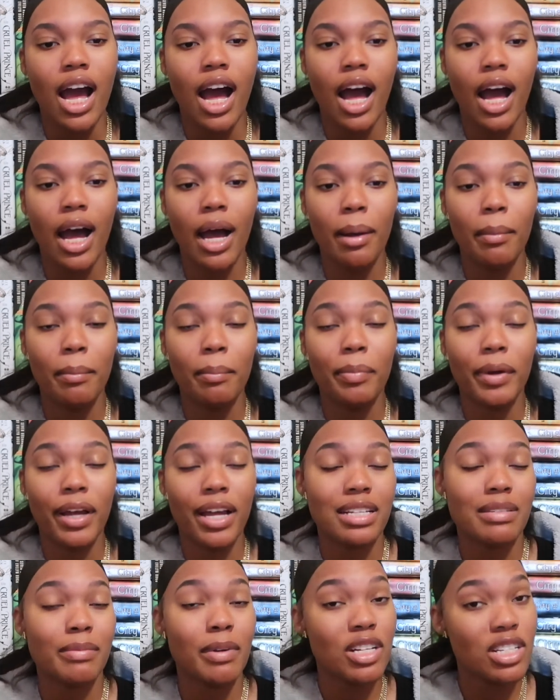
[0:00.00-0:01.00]
but
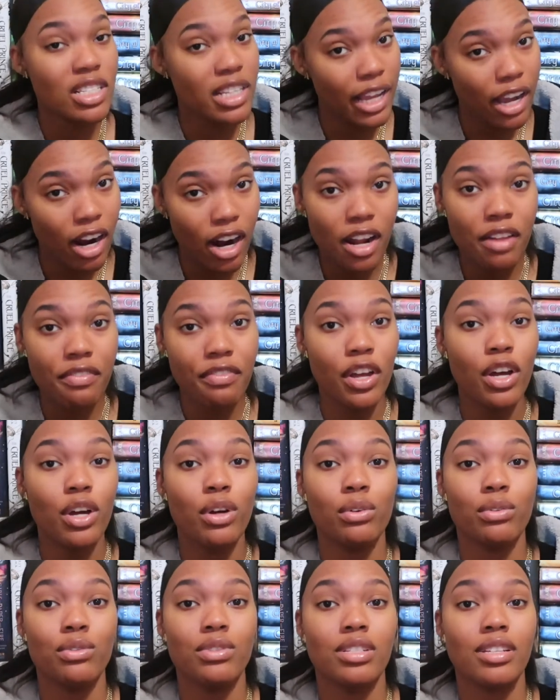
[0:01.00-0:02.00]
as much as they are
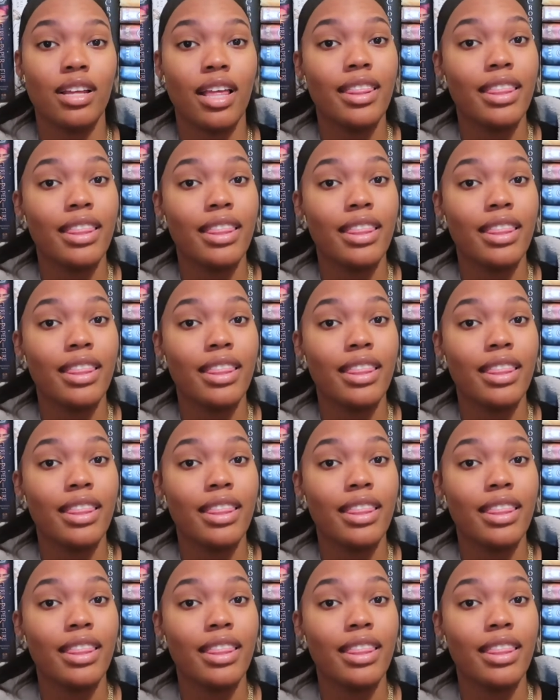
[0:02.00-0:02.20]
those,